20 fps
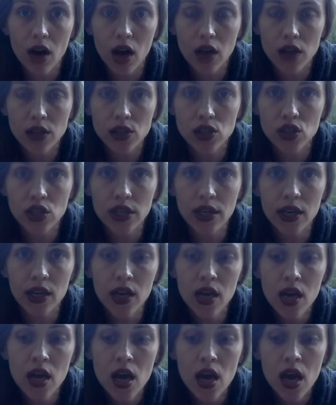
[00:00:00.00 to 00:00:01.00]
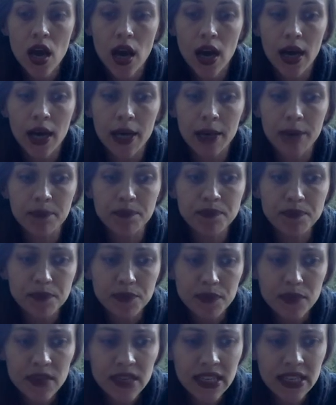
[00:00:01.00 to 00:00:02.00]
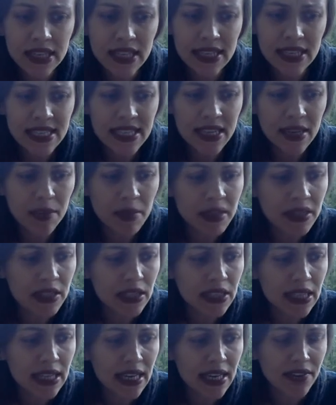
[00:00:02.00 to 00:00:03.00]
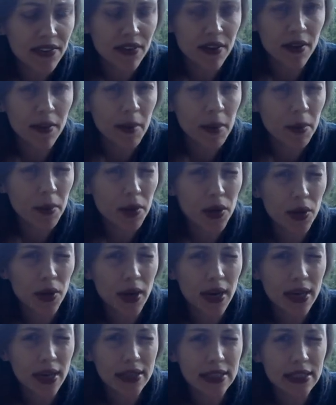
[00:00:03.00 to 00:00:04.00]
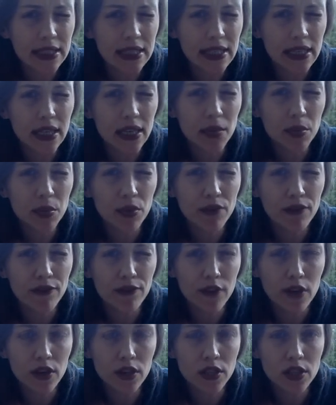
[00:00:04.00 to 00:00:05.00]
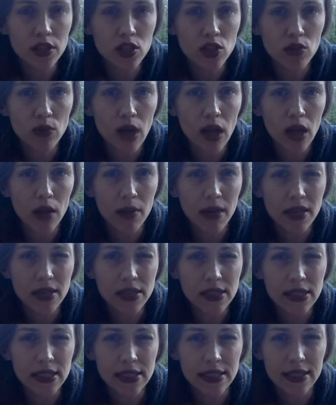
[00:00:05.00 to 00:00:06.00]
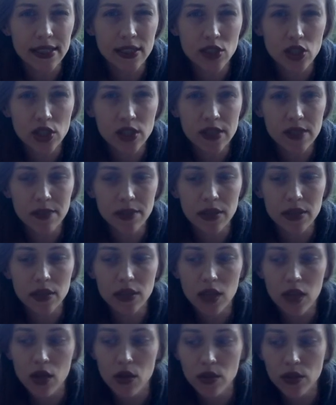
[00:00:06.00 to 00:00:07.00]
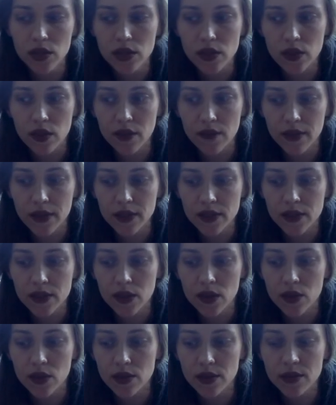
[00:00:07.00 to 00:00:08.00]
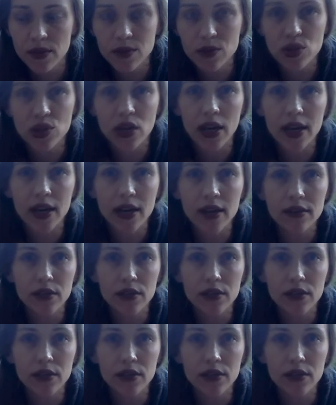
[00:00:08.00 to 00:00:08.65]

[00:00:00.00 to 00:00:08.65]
oxygen. They typically, if I remember correctly, prefer to dwell about 6 inches below the surface. So sometimes you got to cover